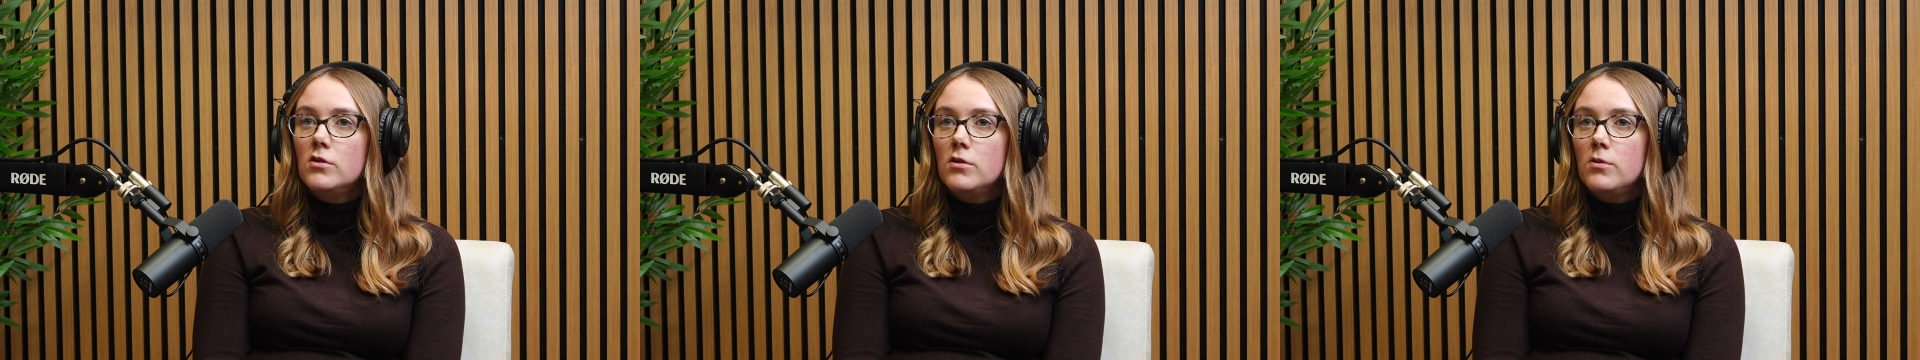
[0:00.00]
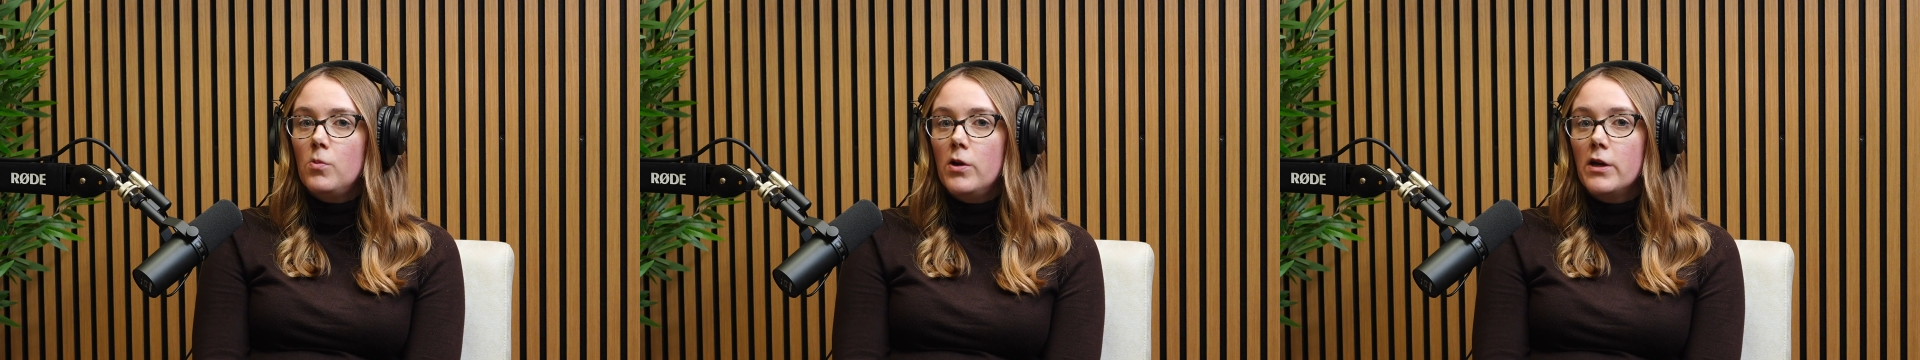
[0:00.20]

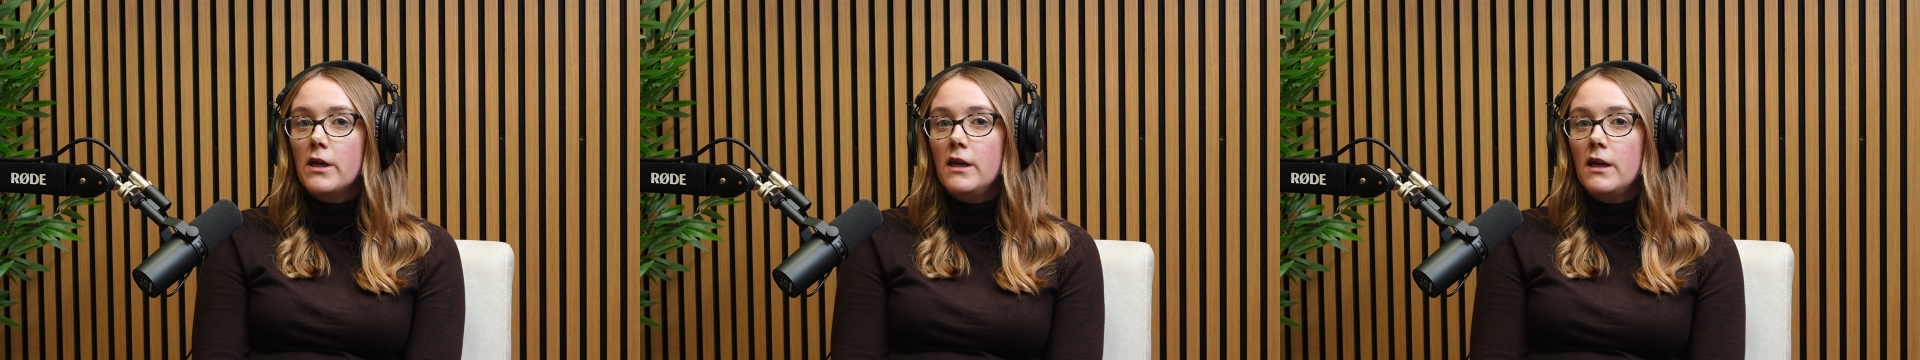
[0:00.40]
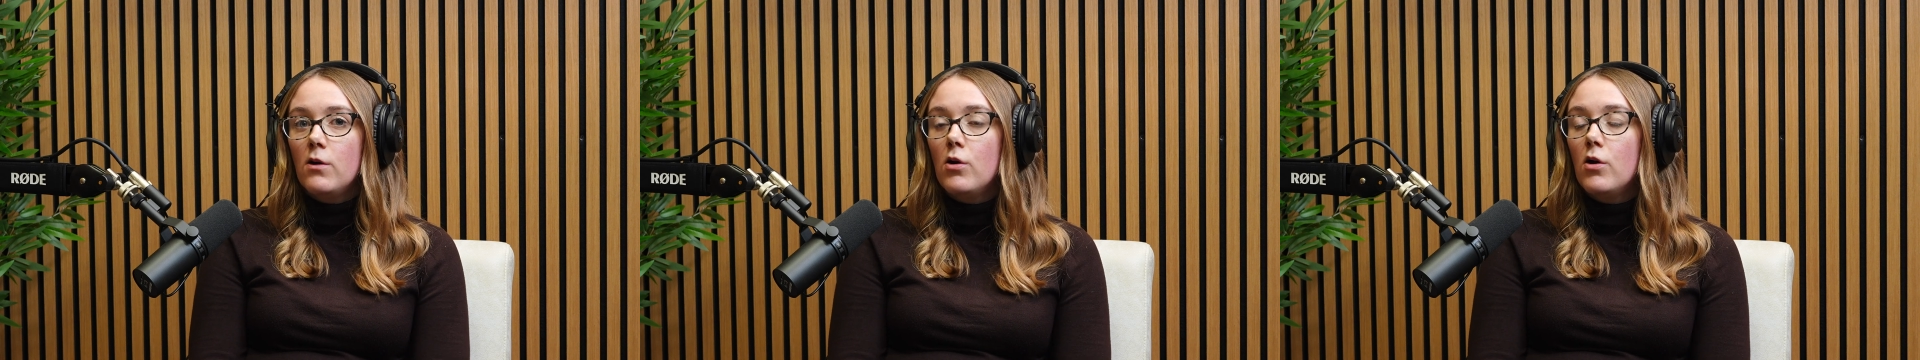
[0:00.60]

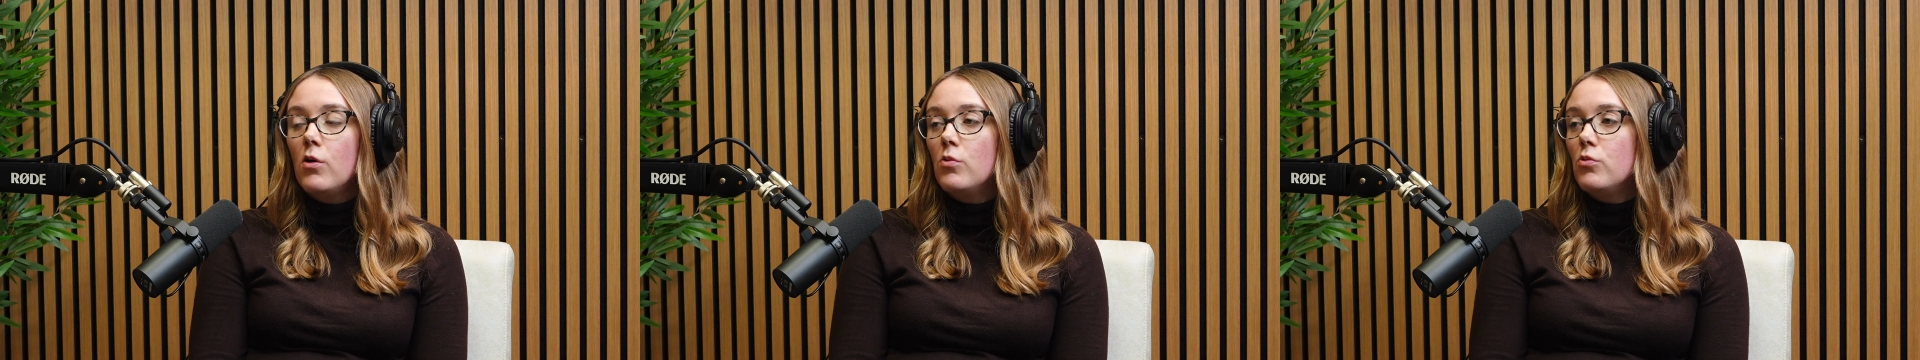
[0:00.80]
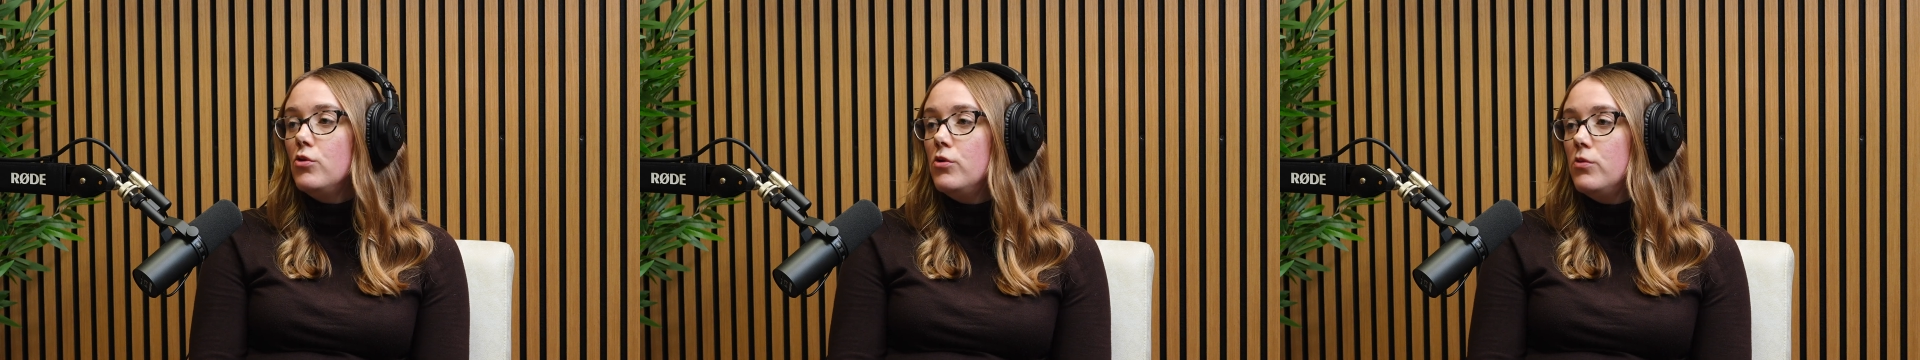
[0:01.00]
working out a
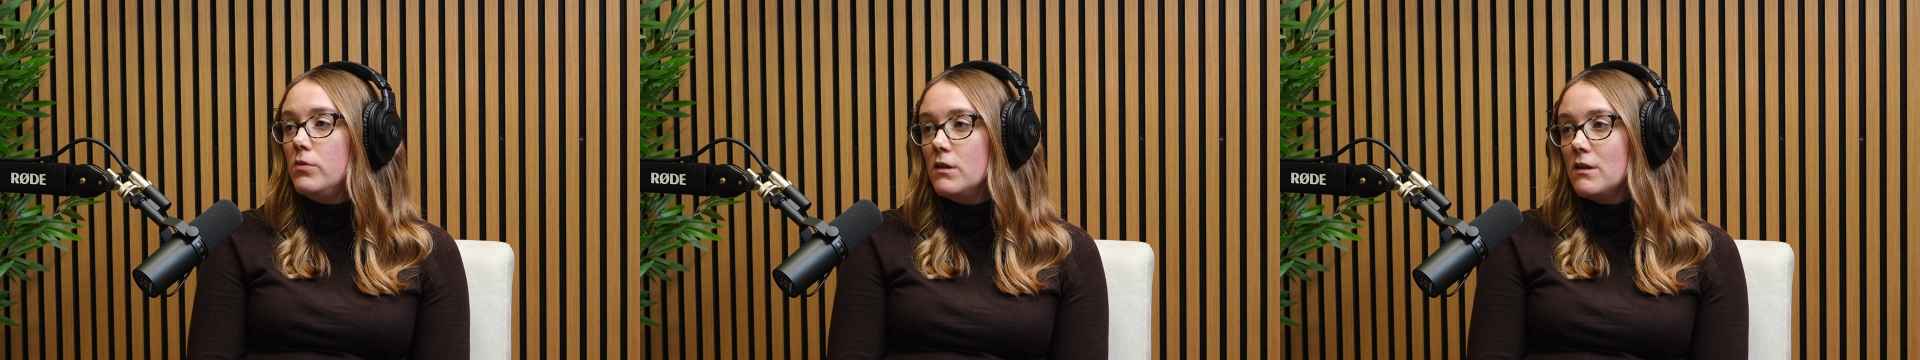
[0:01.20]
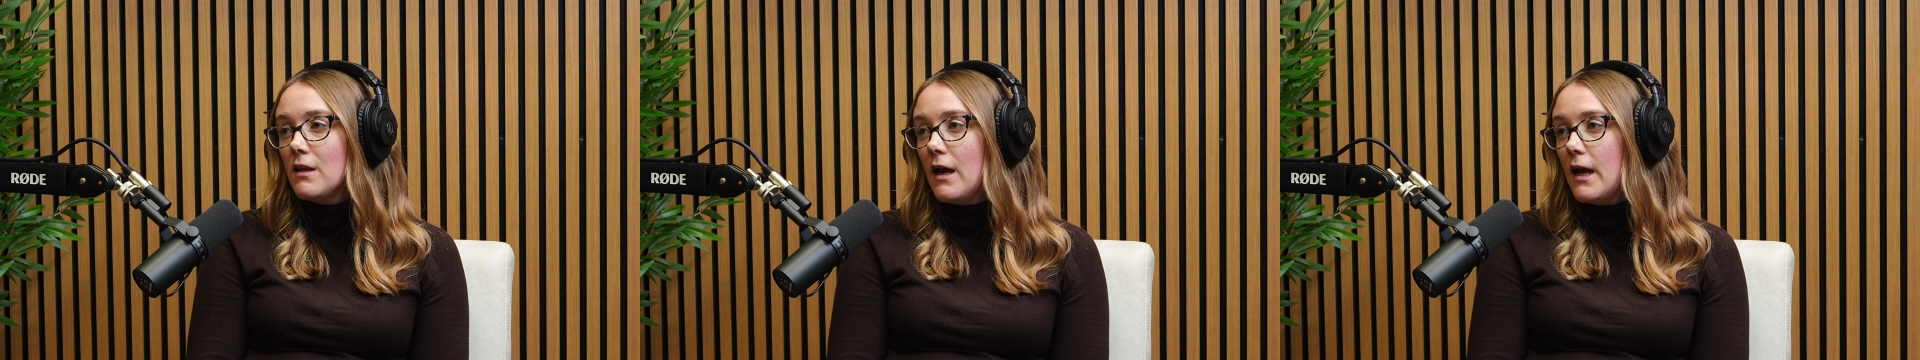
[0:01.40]
whole new
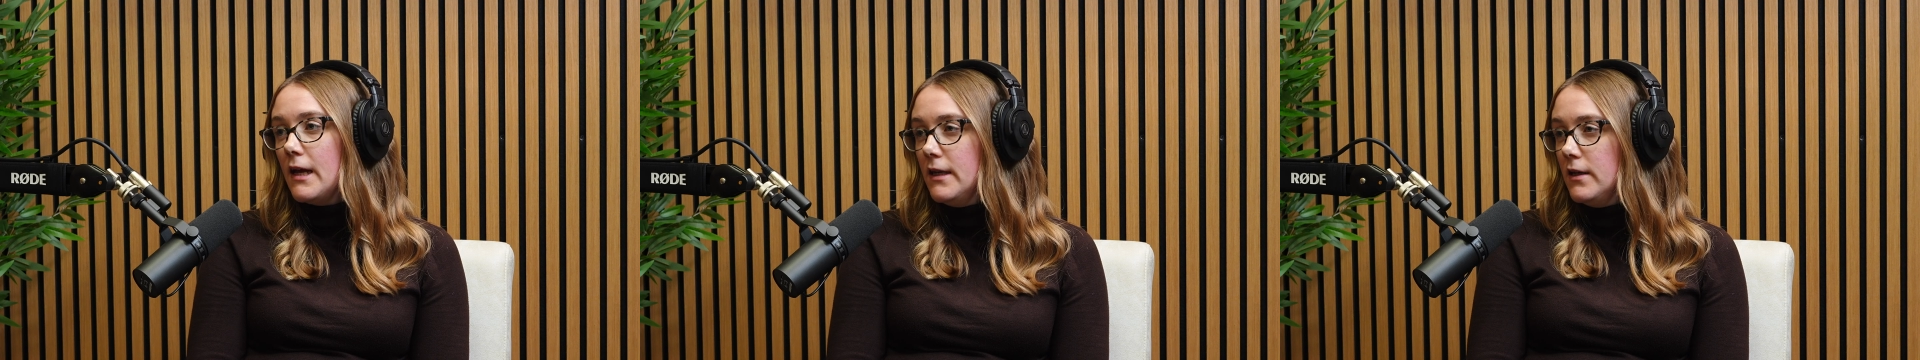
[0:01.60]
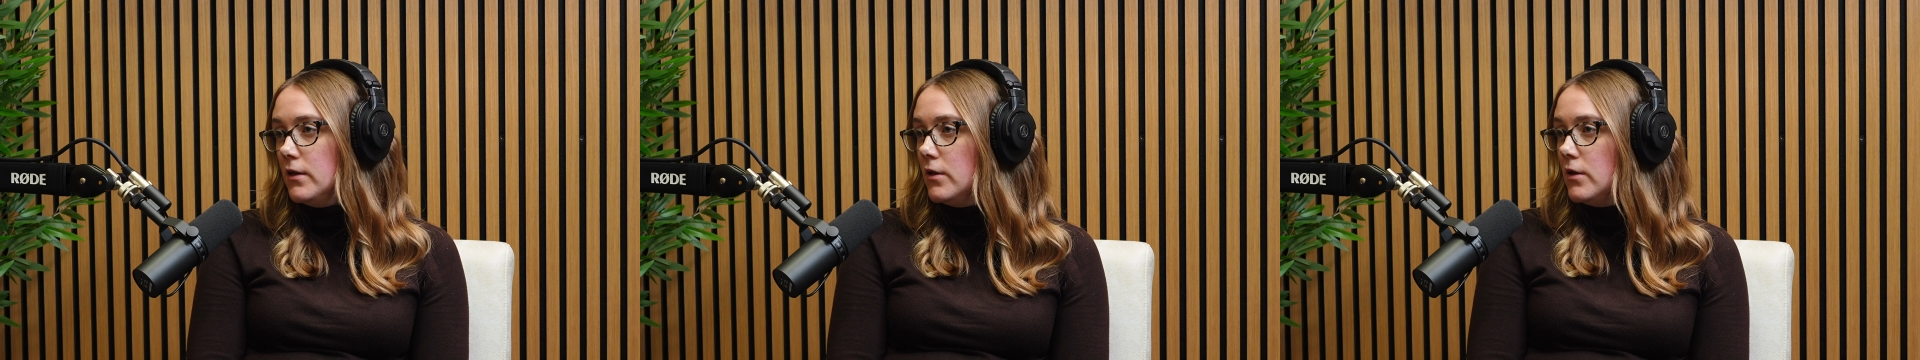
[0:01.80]
design,